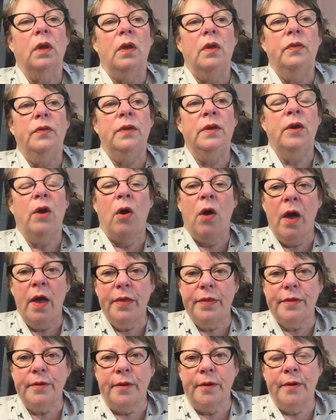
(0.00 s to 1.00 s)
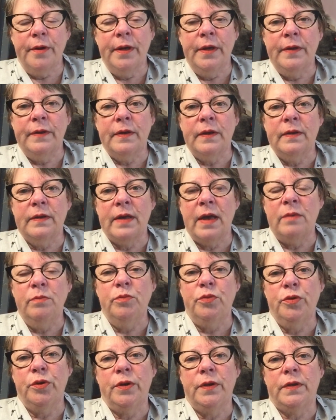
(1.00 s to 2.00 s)
The author is a Zen
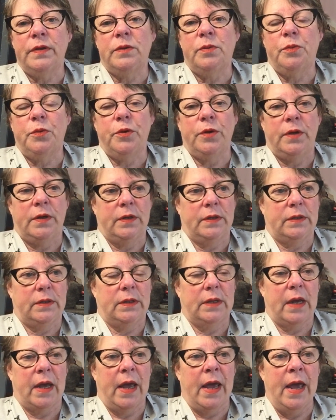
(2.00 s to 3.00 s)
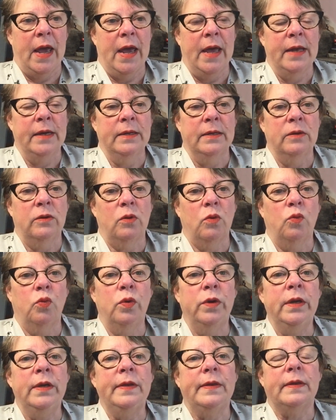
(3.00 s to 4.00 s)
Buddhist priest, and
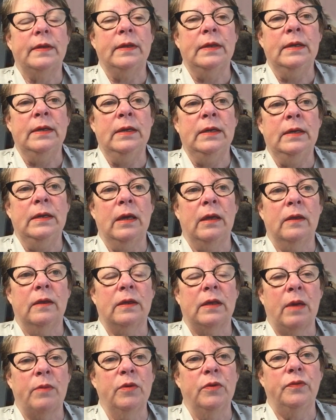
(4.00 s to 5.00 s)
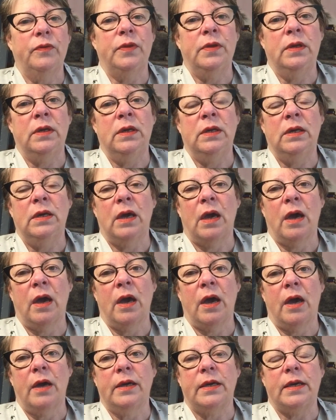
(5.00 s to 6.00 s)
we see some of the
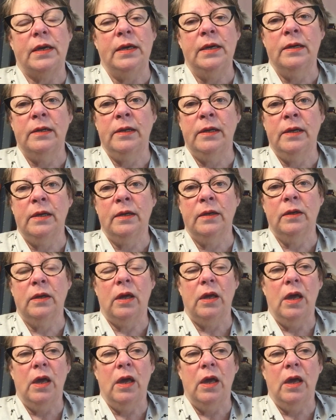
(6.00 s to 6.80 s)
healing